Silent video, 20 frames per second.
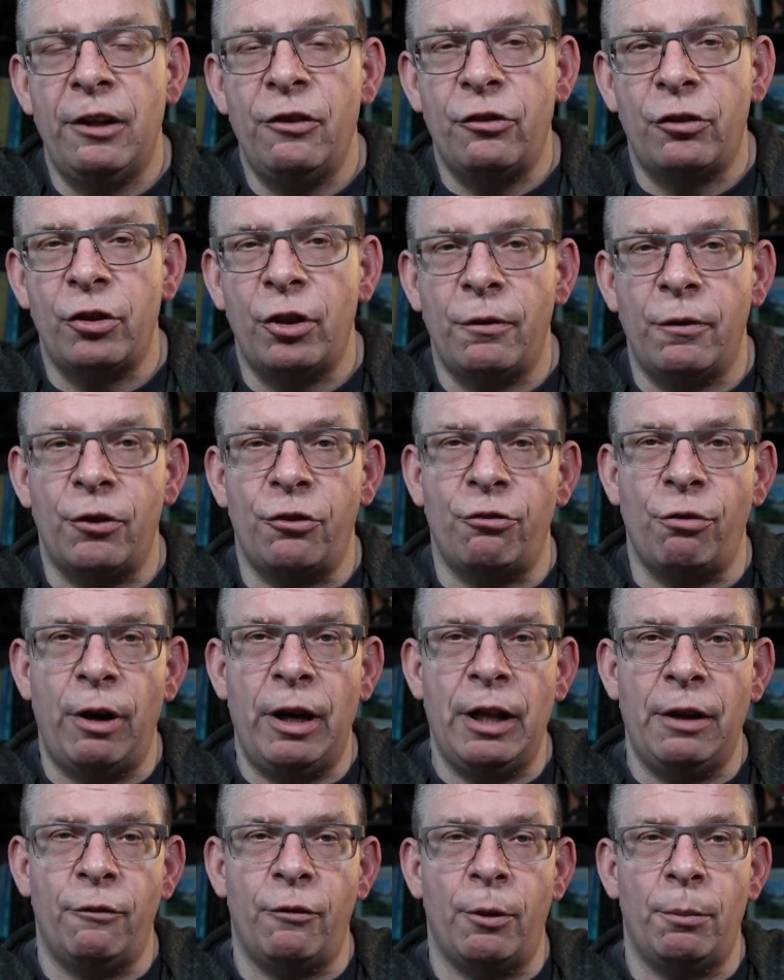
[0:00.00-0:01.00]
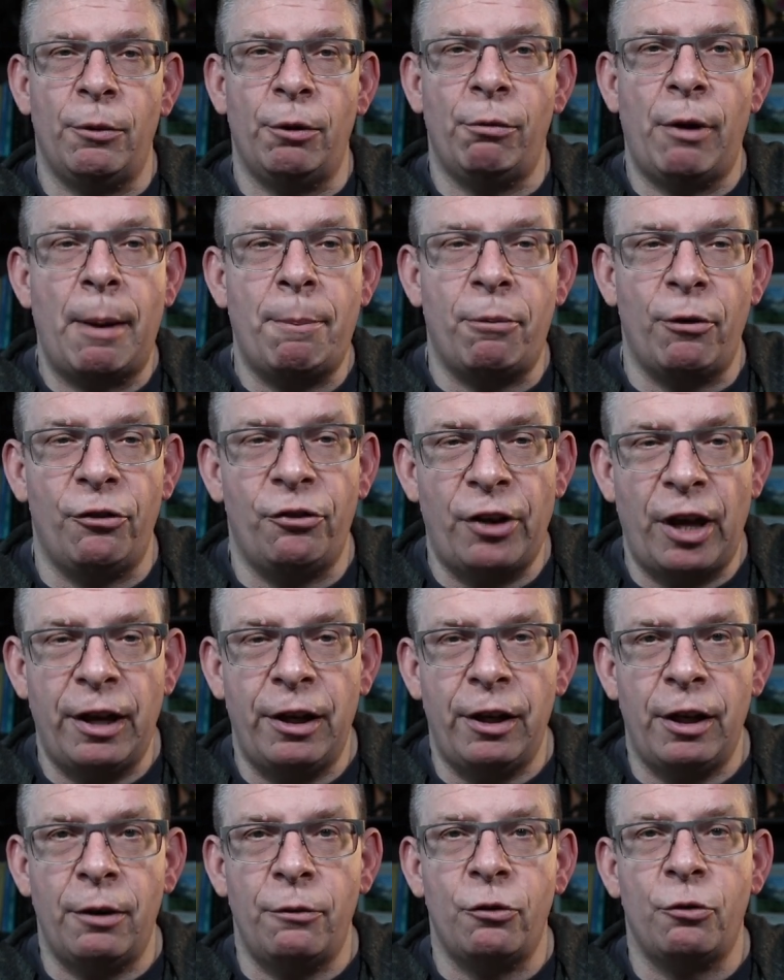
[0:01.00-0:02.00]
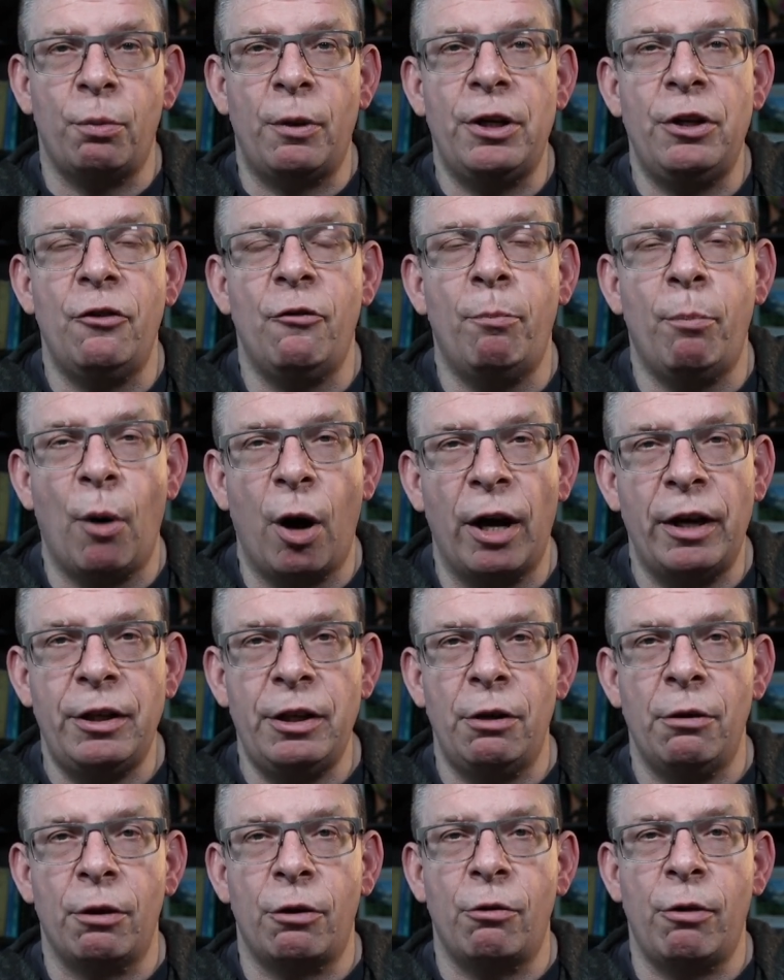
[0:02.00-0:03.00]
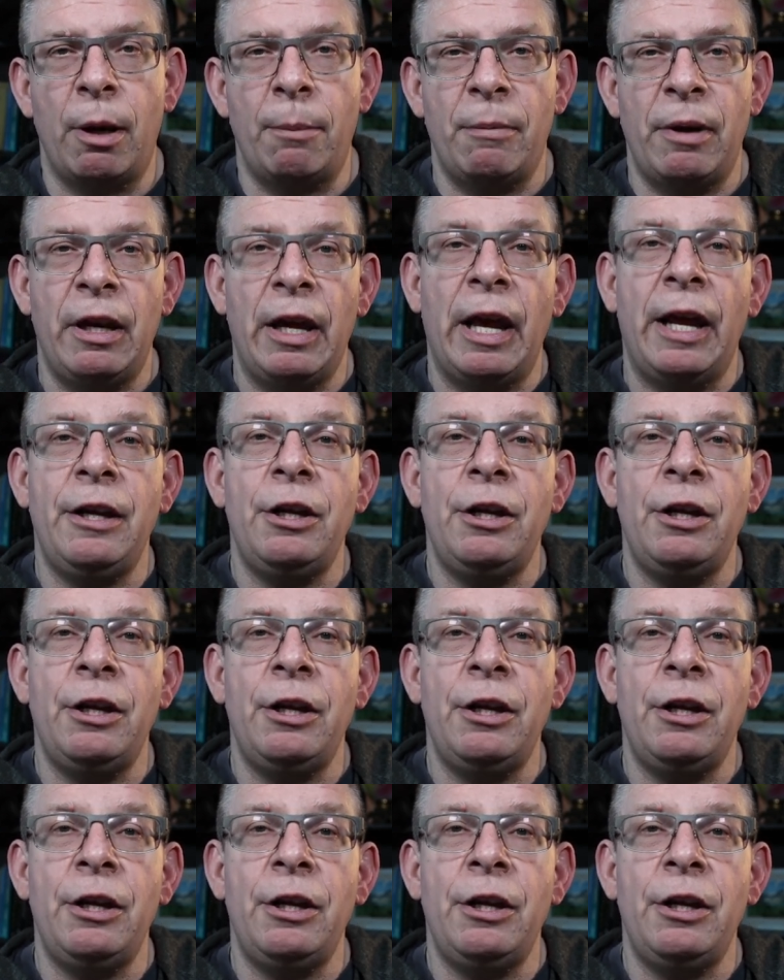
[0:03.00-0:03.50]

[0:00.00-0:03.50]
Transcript: in-service training from the representatives when you've bought new equipment,